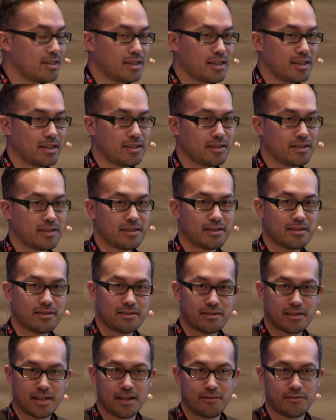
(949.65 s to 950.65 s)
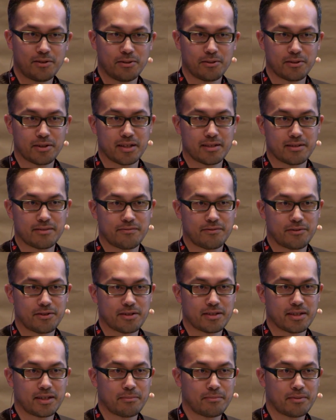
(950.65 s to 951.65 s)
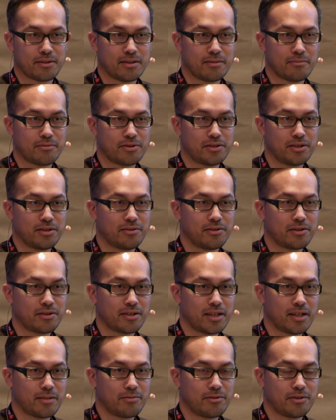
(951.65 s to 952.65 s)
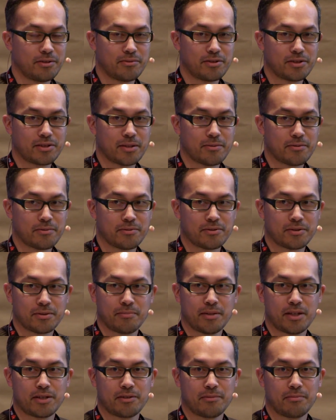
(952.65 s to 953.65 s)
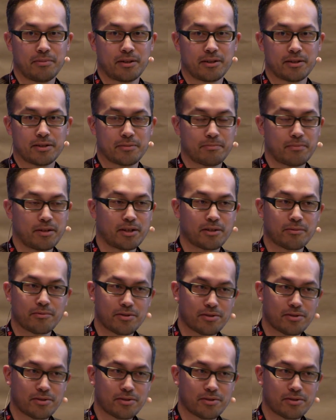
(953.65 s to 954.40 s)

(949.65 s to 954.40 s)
and have a look at, for example, the machine learning library which comes with Apache Spark,